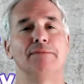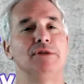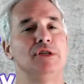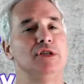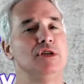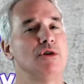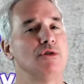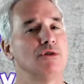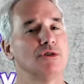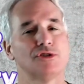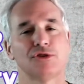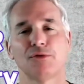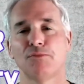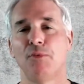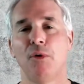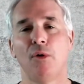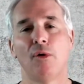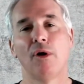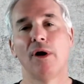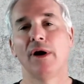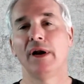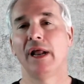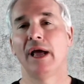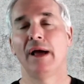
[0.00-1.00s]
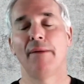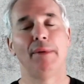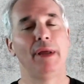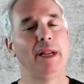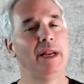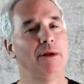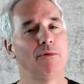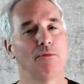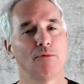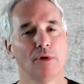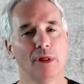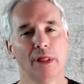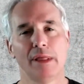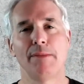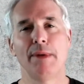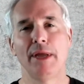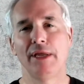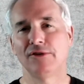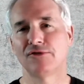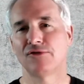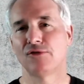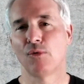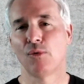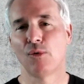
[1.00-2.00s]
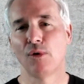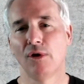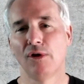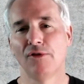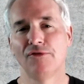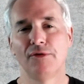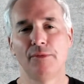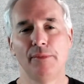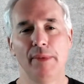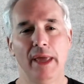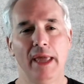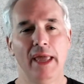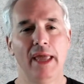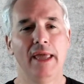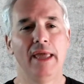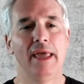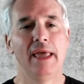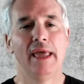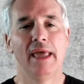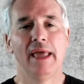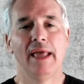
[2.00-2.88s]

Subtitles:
Your support, I mean, it really means the world to me.